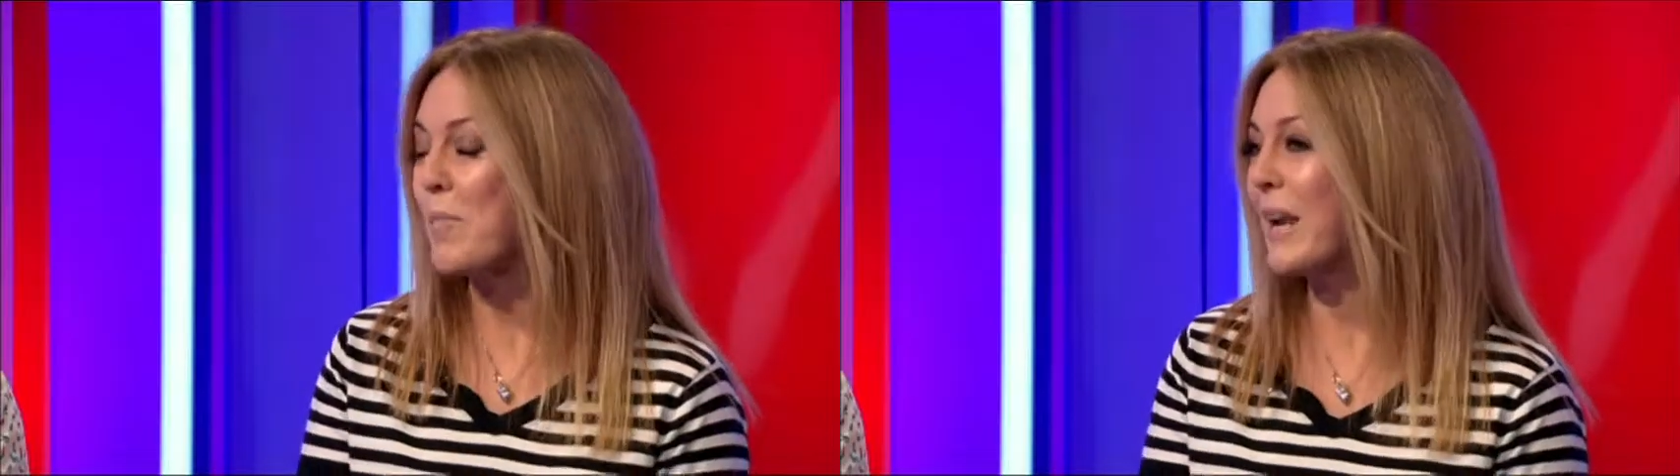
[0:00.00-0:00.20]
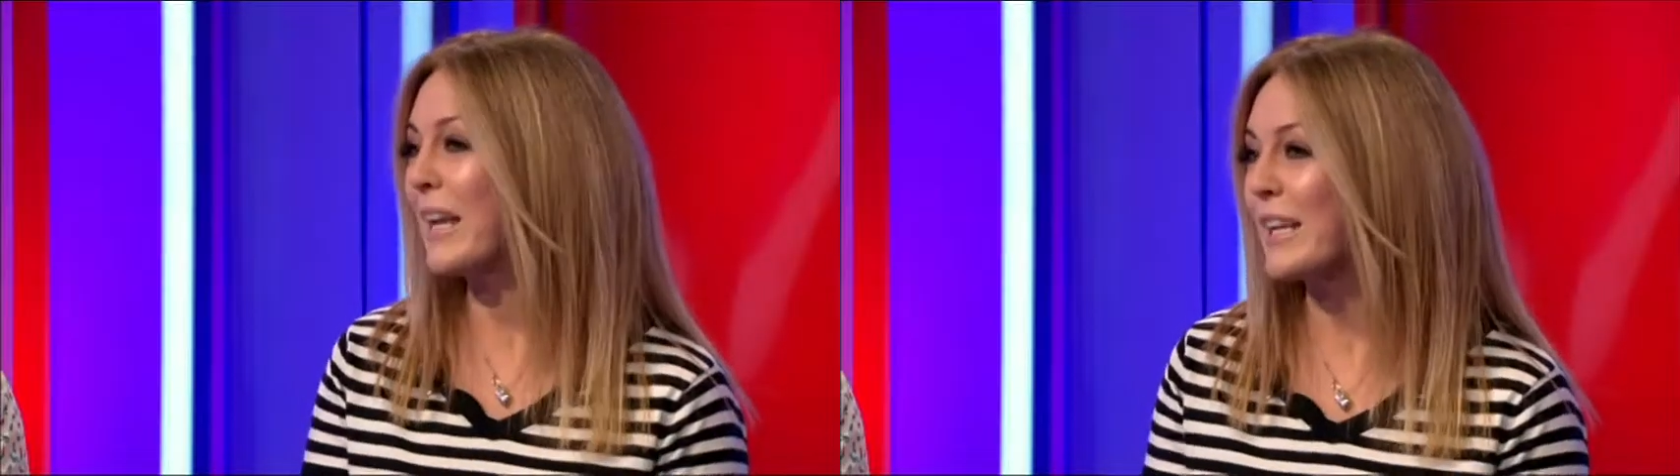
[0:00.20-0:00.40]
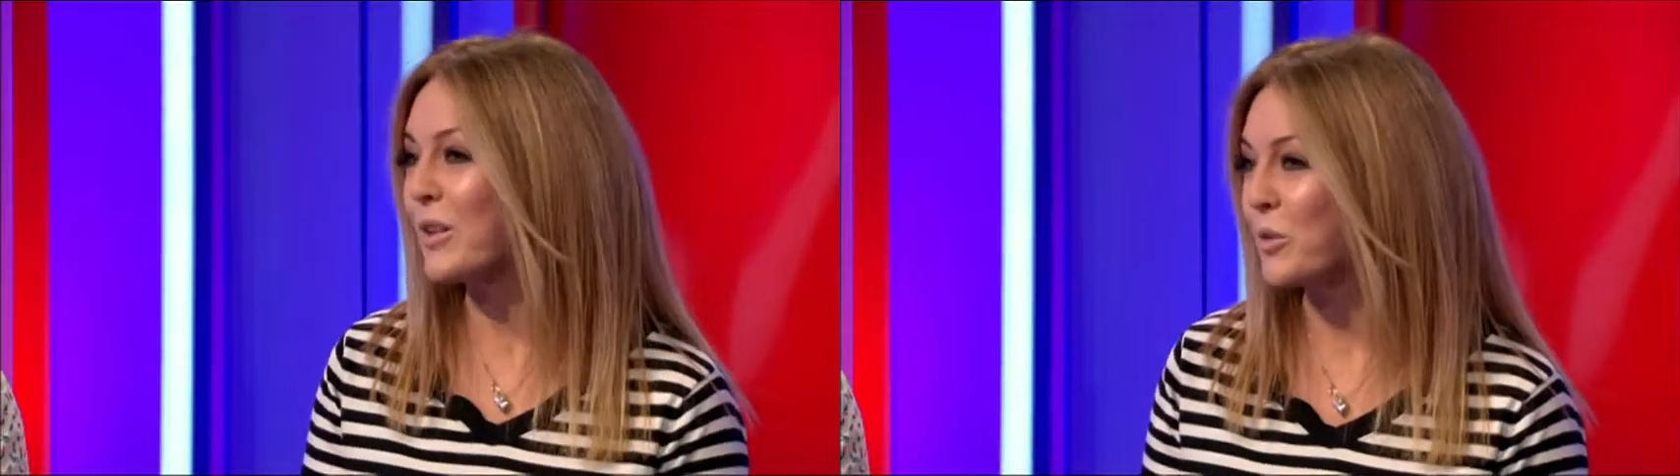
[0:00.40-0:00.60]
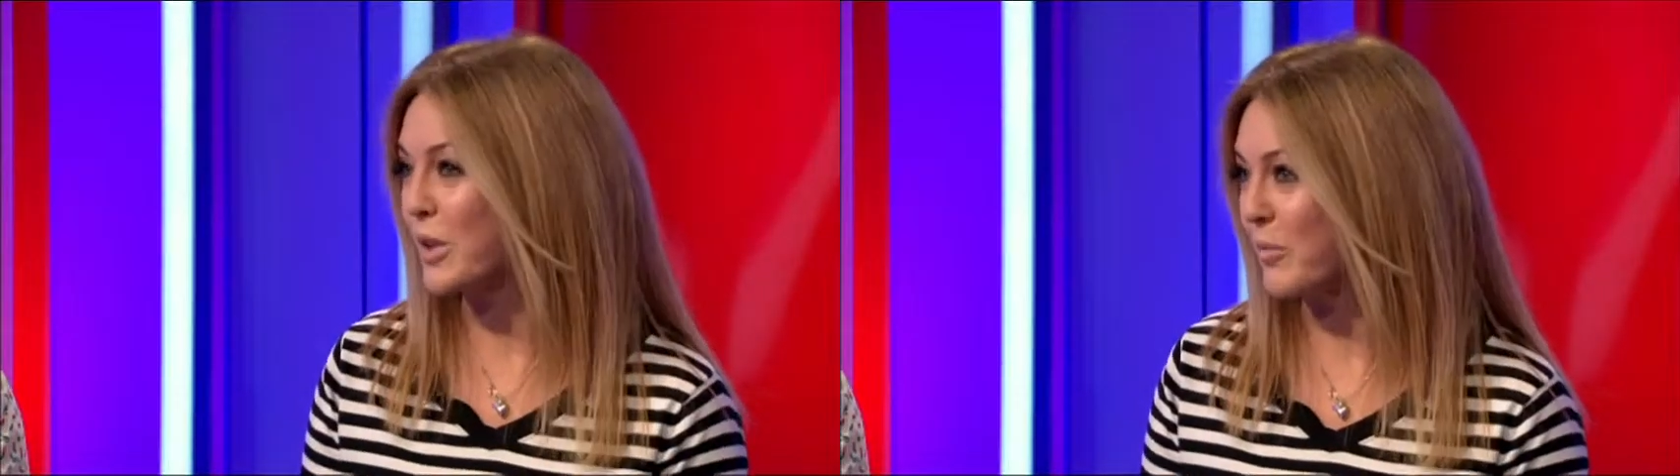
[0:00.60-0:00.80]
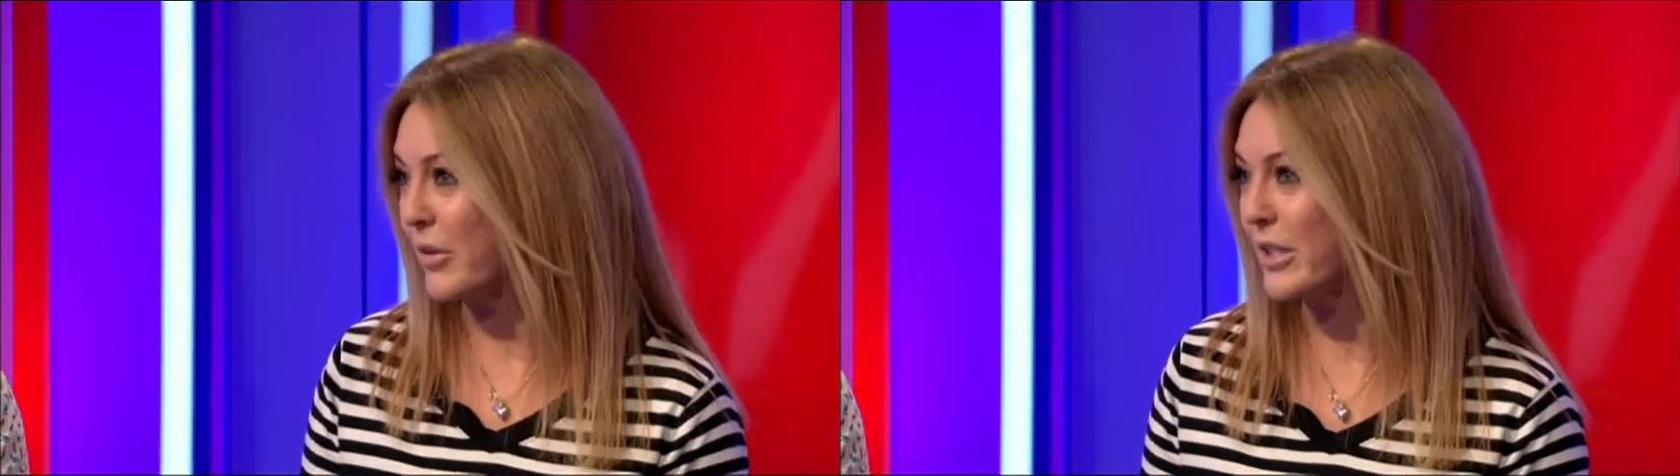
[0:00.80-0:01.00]
planning
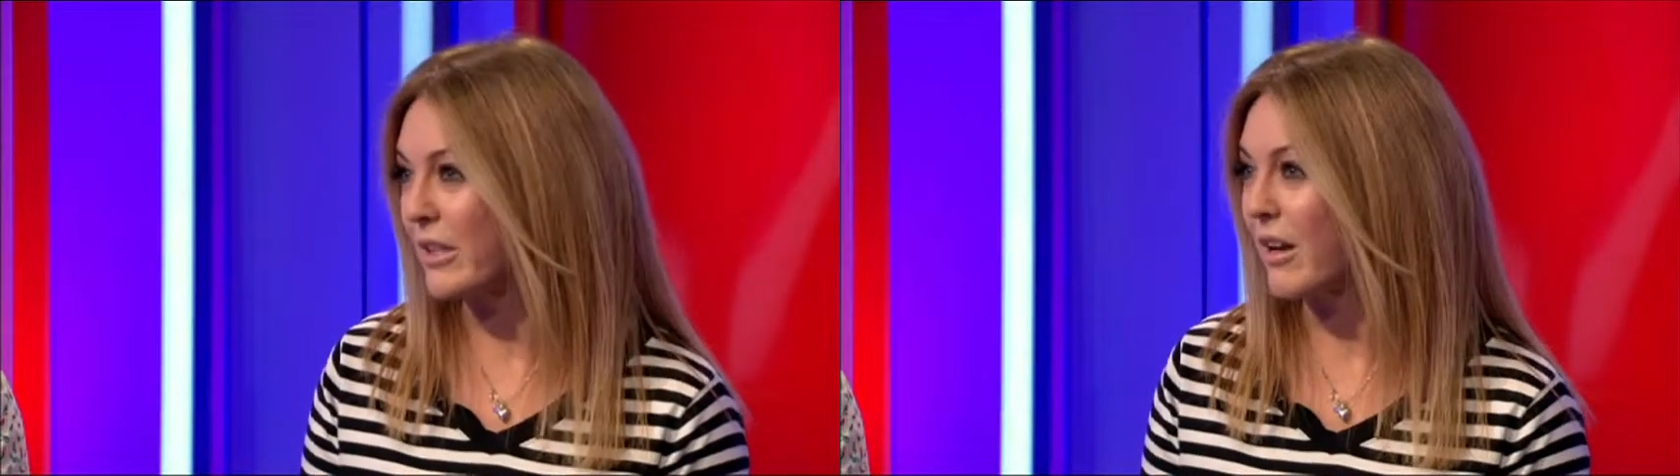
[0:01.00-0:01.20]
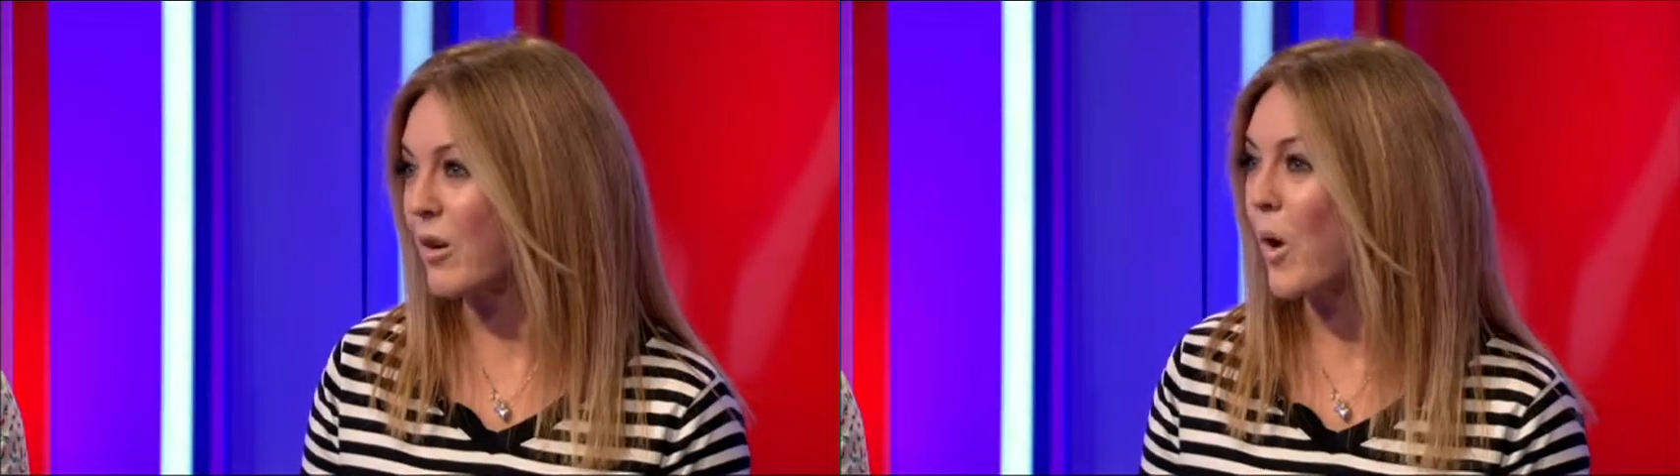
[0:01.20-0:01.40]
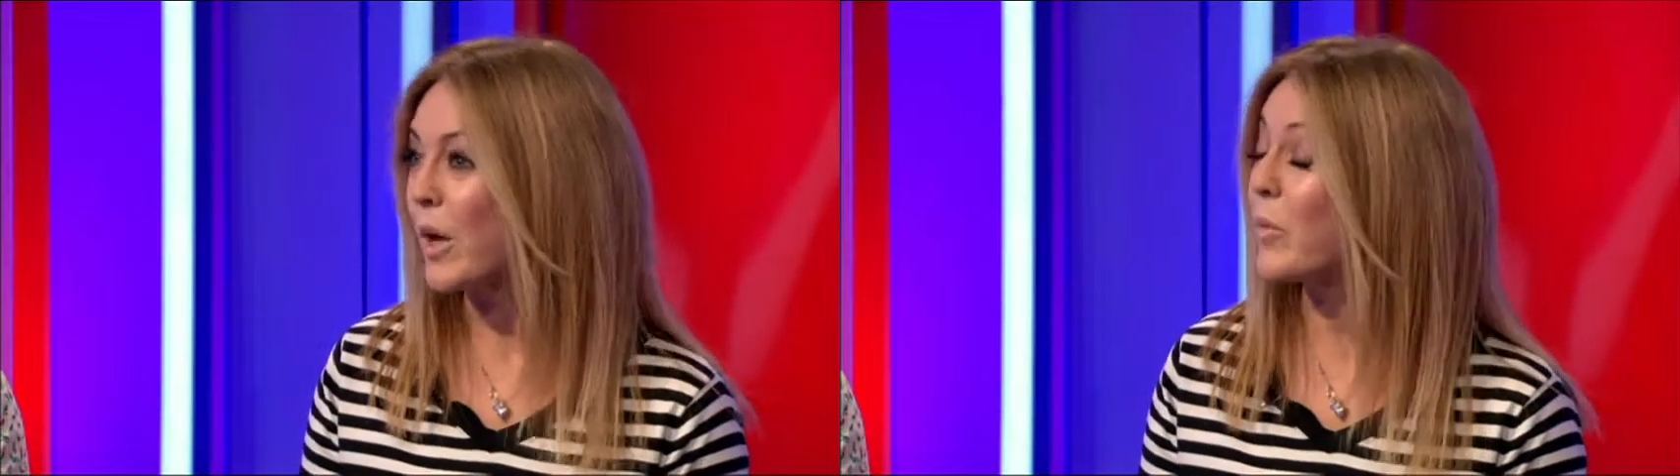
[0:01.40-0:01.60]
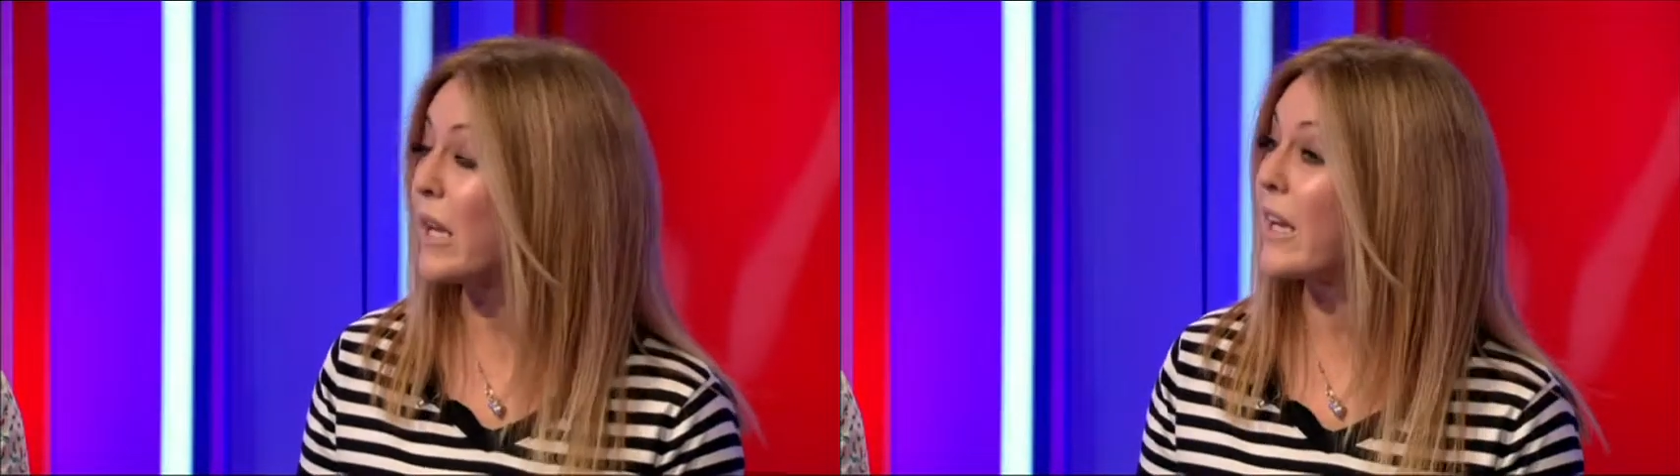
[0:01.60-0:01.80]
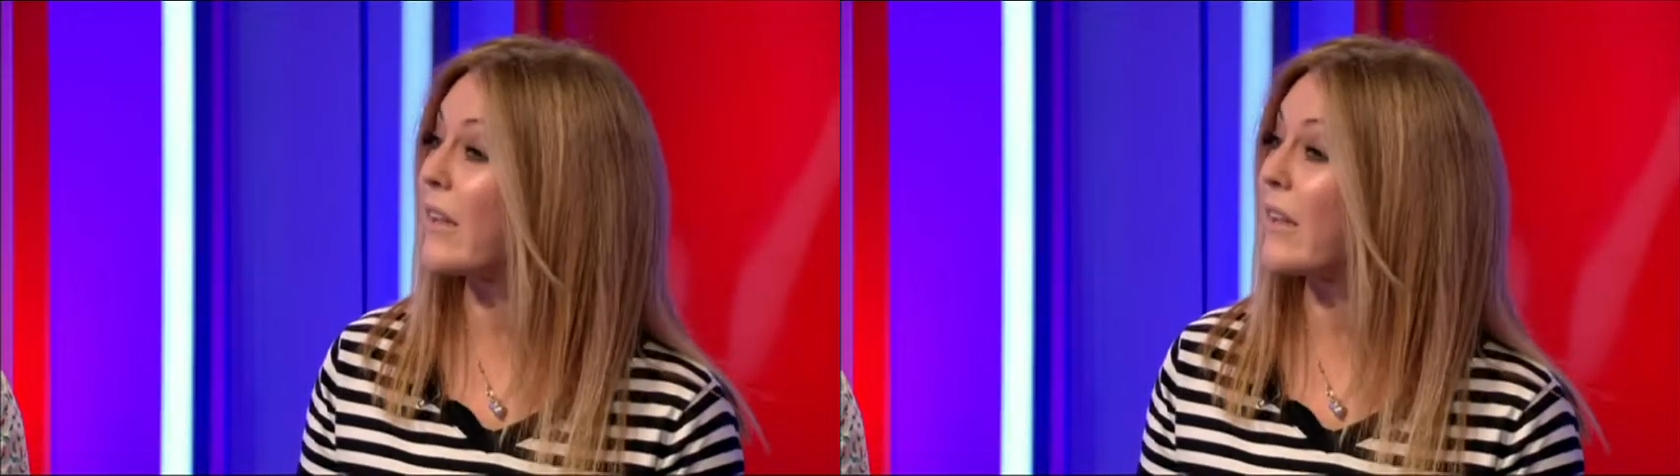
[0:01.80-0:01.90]
laws in Britain are quite weak